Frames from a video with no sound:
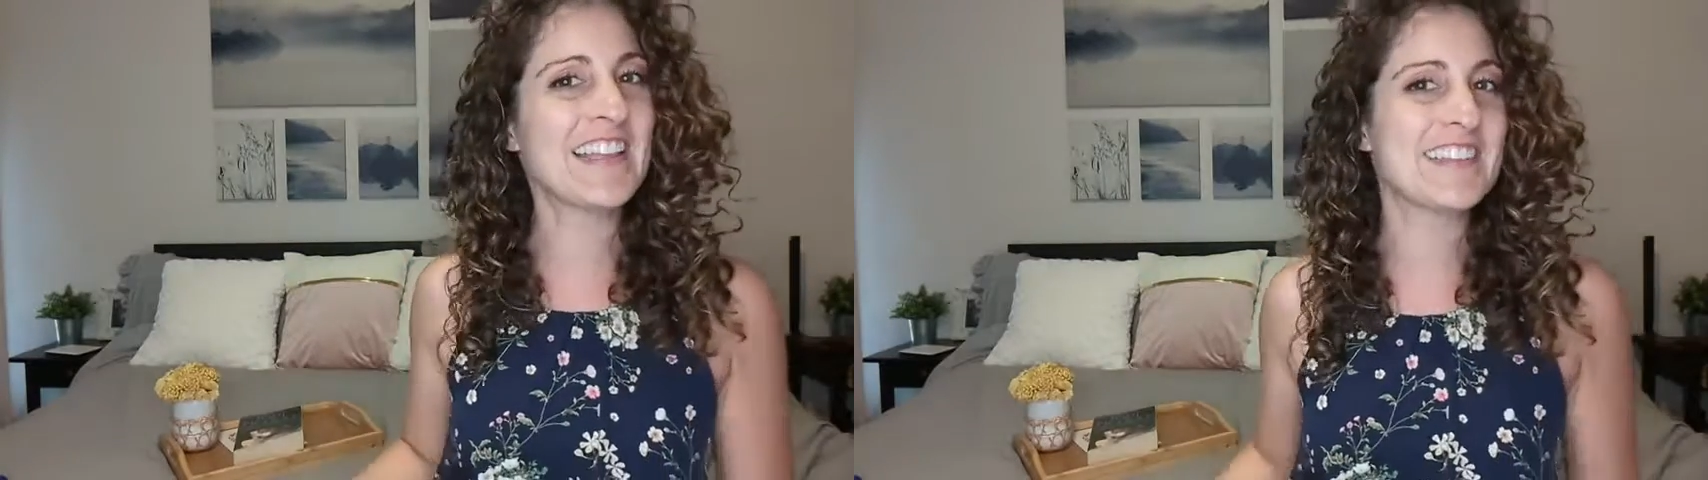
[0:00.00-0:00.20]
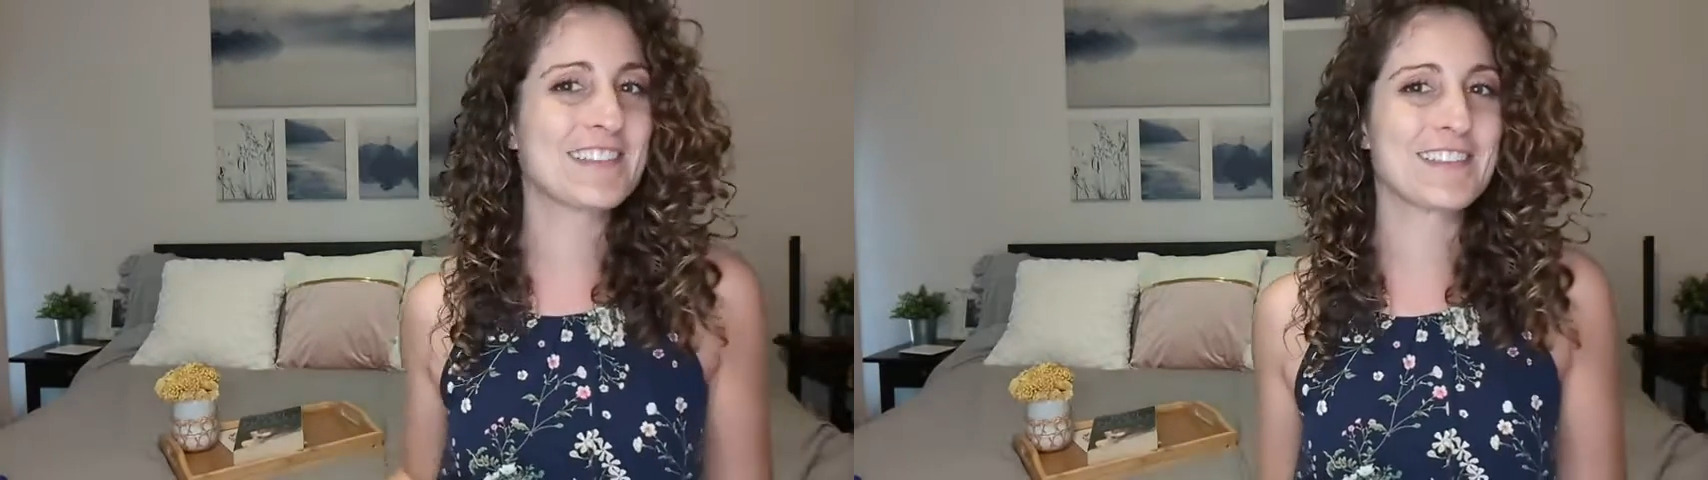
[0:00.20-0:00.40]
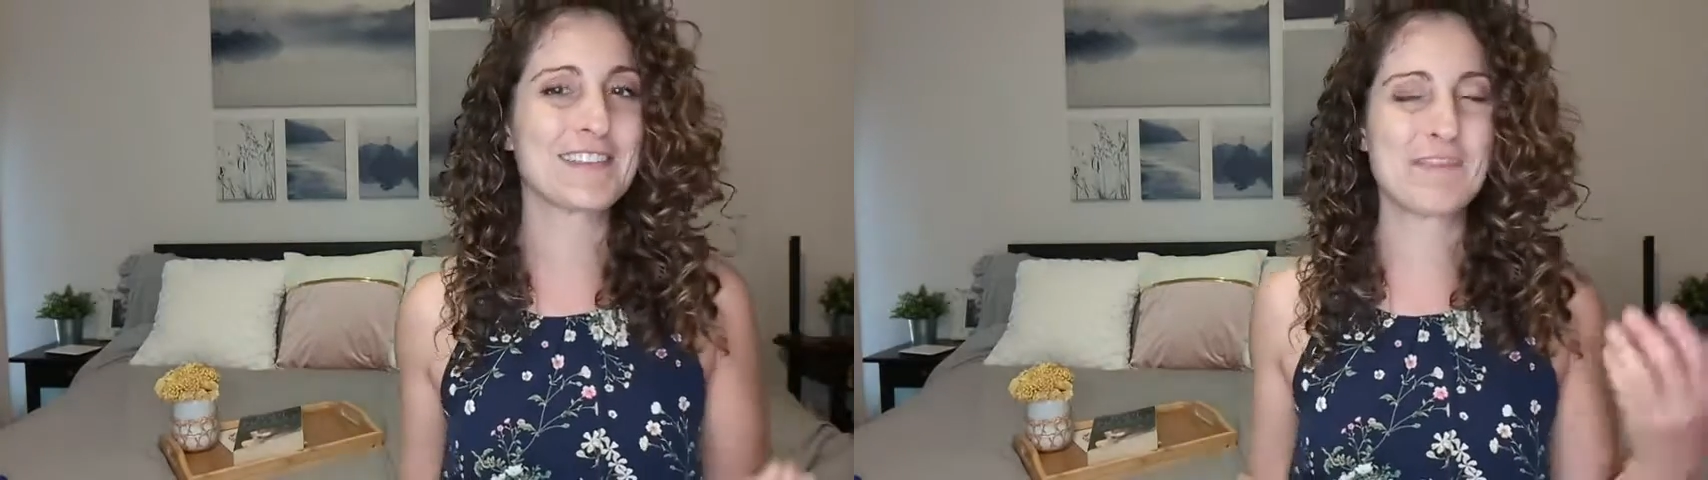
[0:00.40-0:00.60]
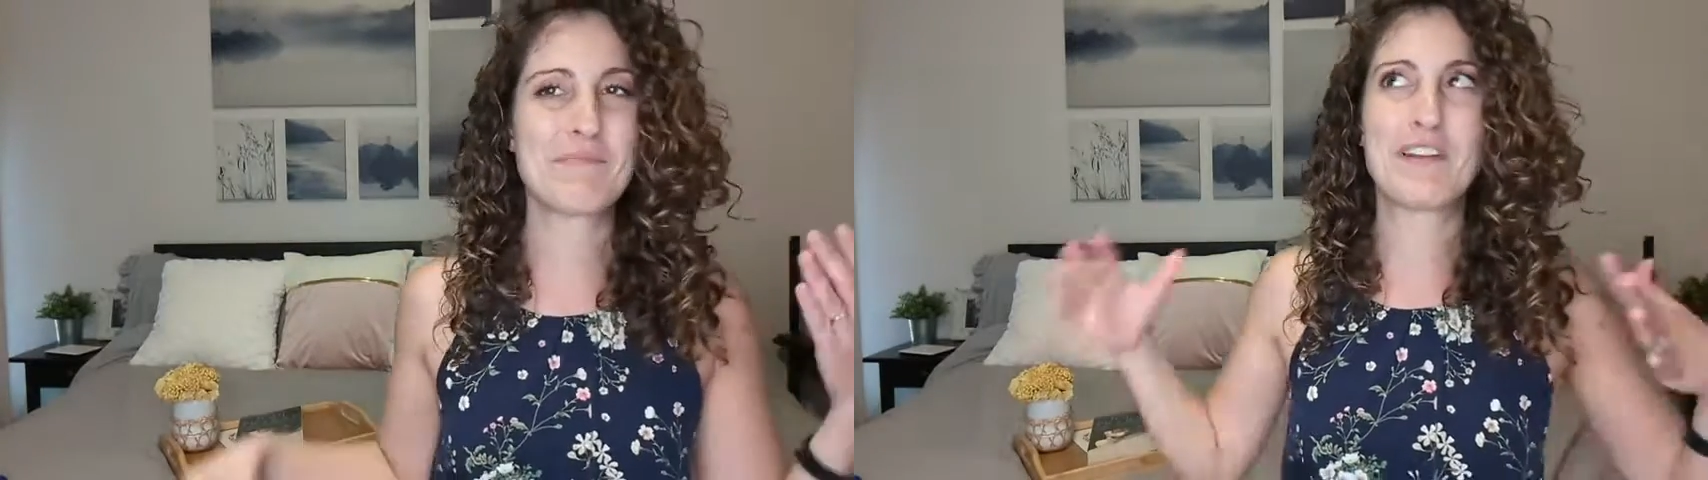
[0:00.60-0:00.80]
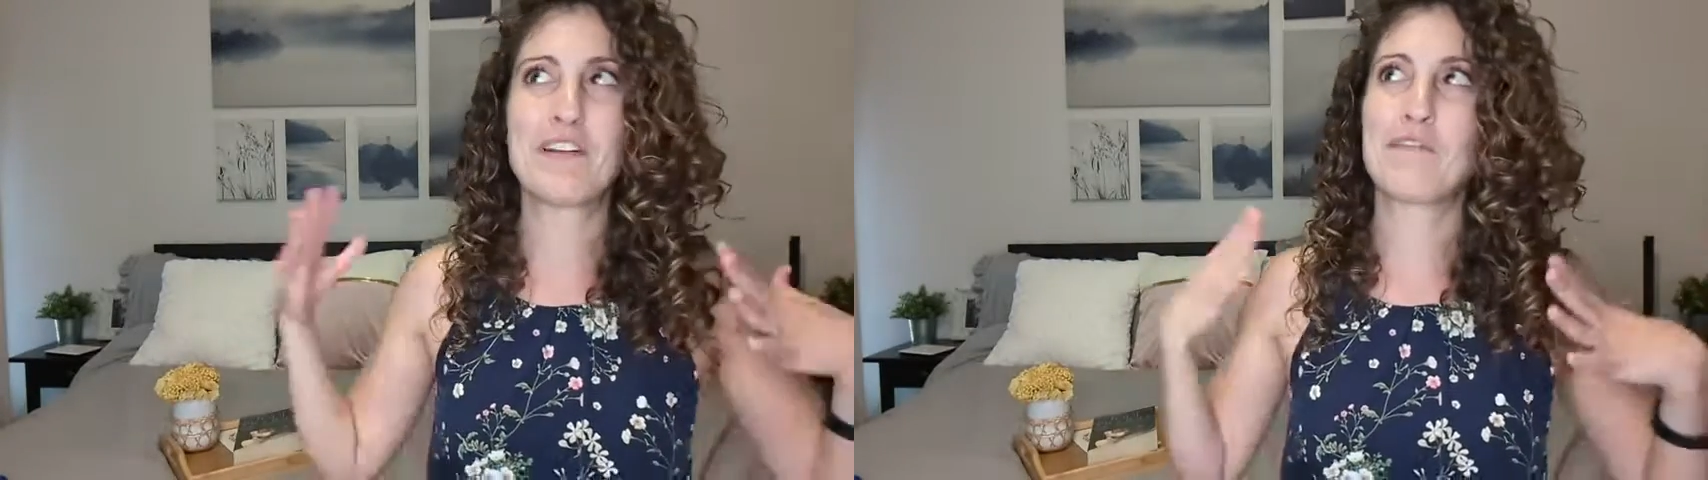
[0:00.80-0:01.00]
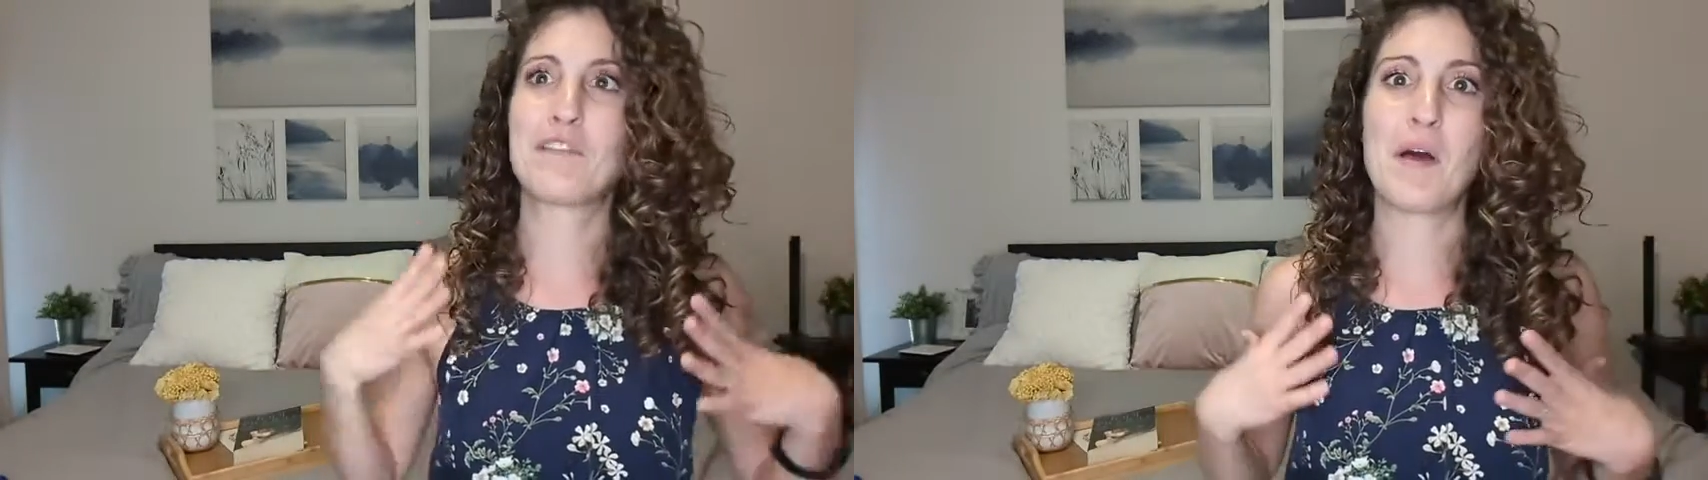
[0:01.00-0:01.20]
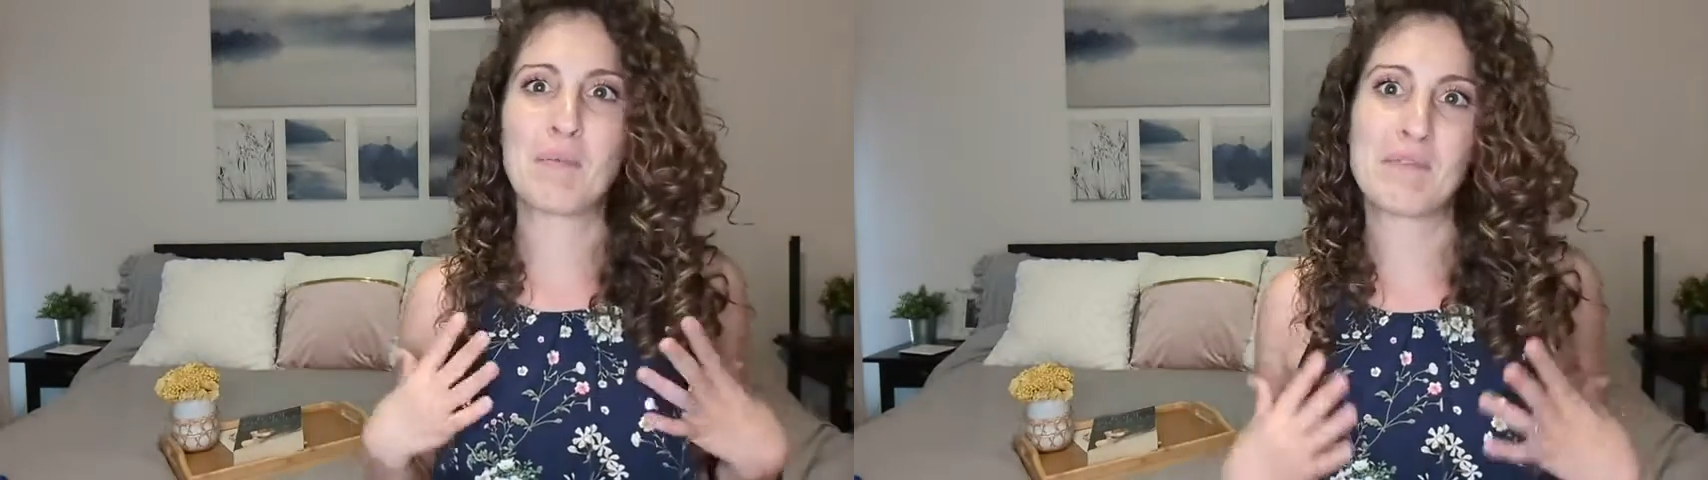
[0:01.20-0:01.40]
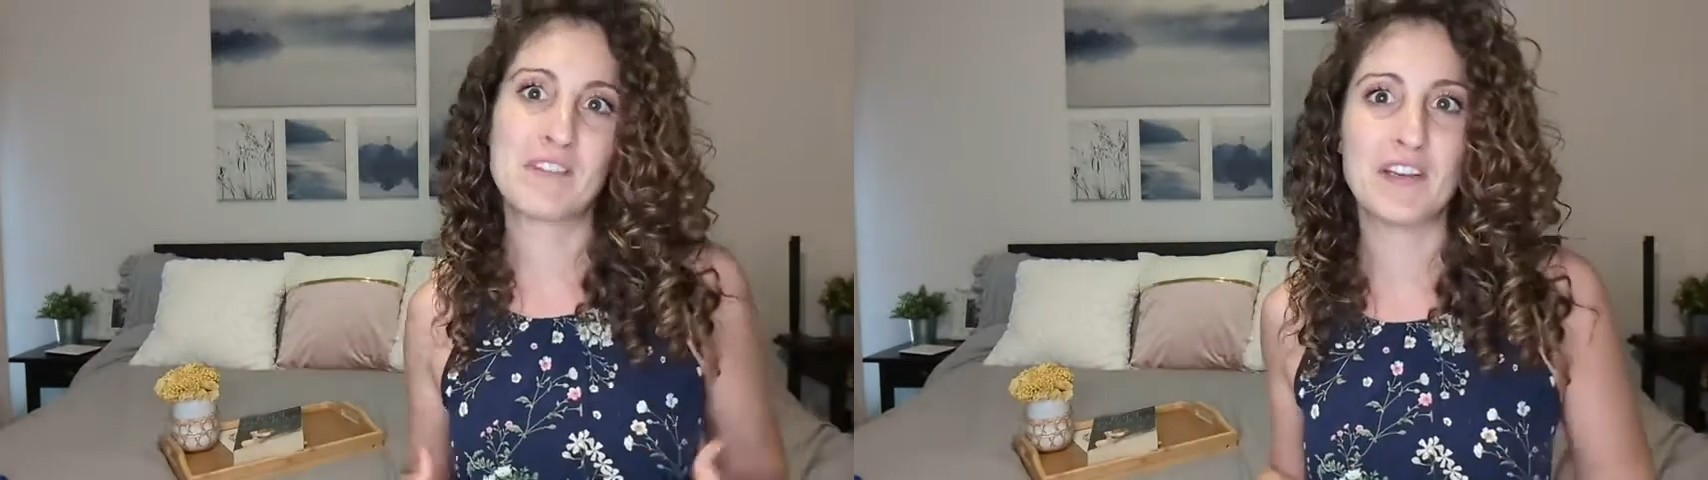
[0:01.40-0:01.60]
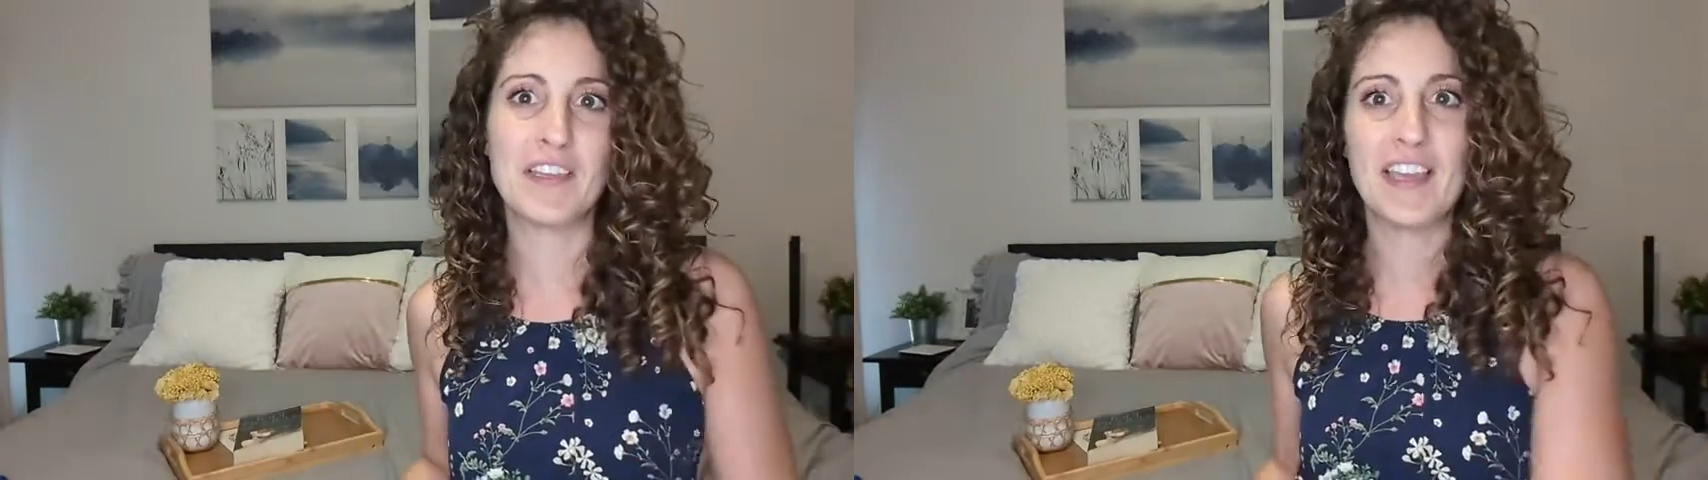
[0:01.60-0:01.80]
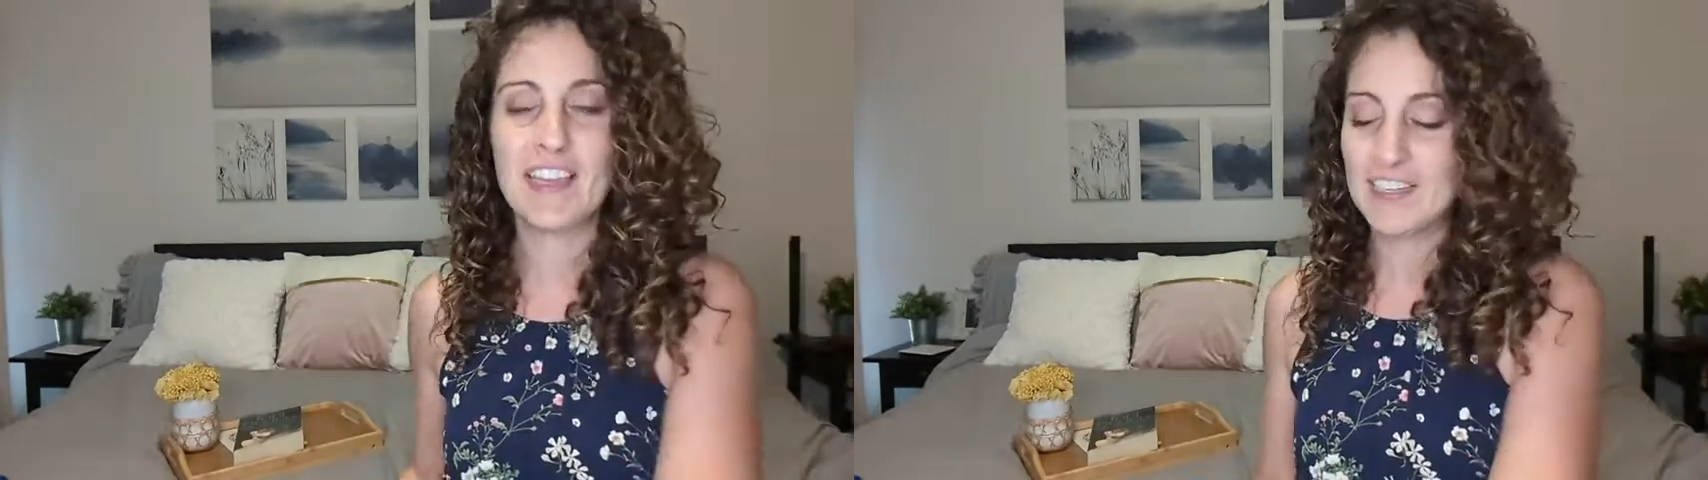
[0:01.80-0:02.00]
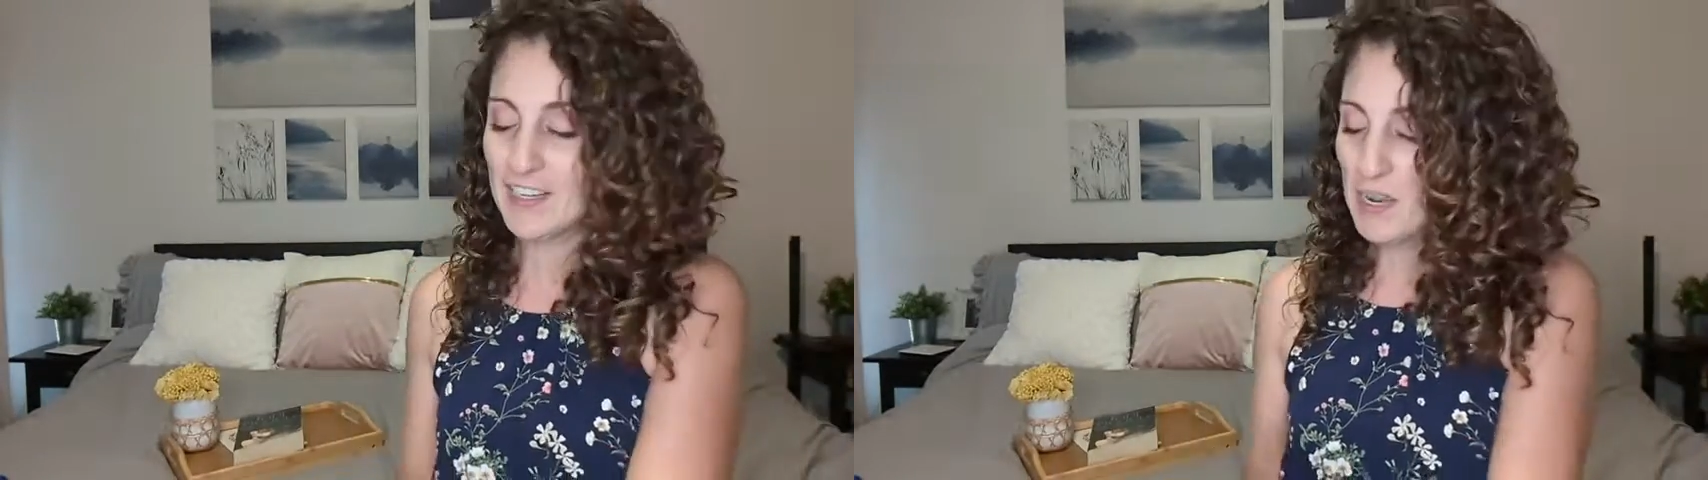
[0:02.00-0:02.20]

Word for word: that does a little bit of um, sucking in,